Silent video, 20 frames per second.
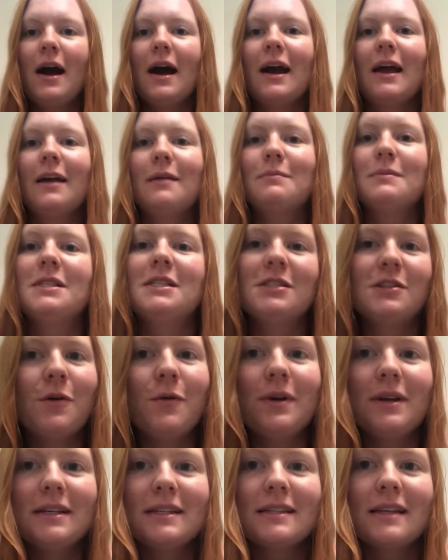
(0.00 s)
I am
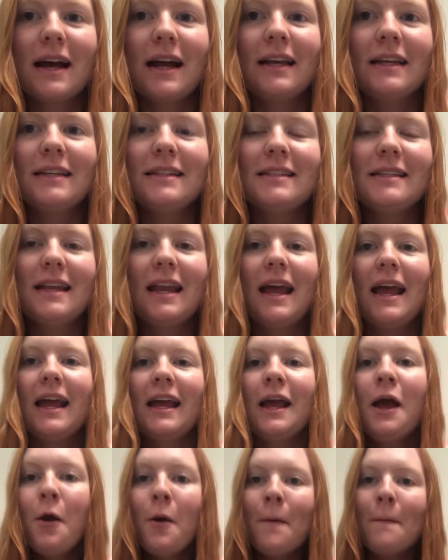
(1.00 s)
so excited today